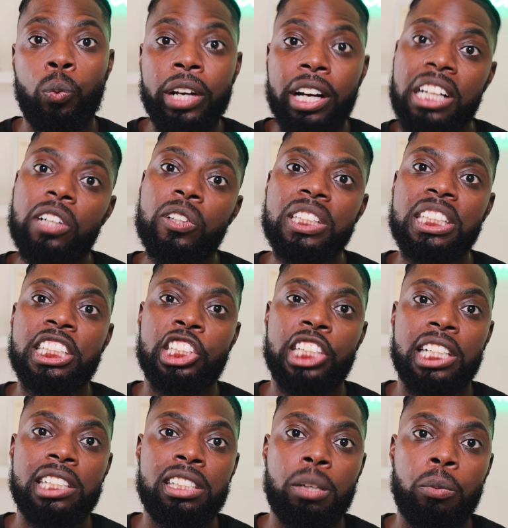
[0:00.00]
we are going to
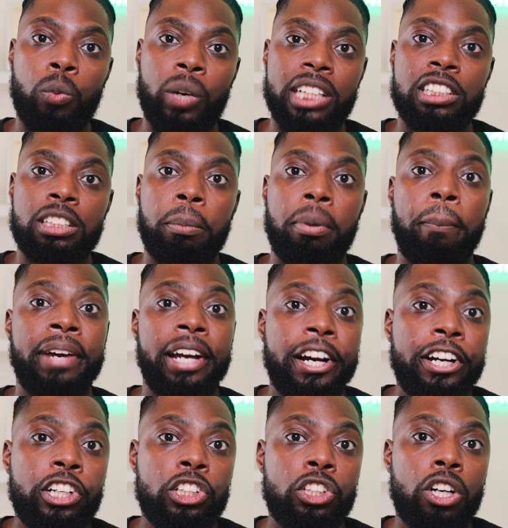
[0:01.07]
share some ways to
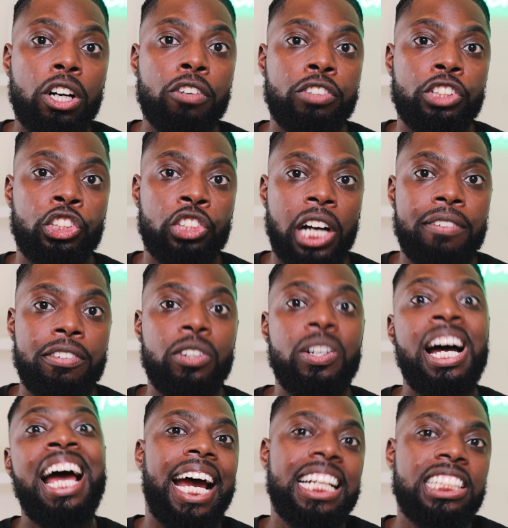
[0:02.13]
prepare your dog for
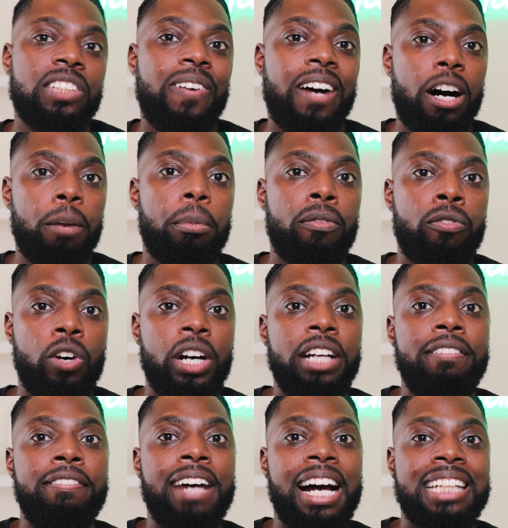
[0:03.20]
travel and to help
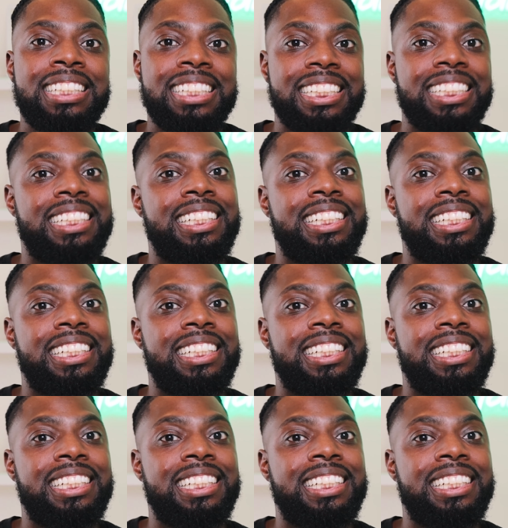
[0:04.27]
avoid vaccine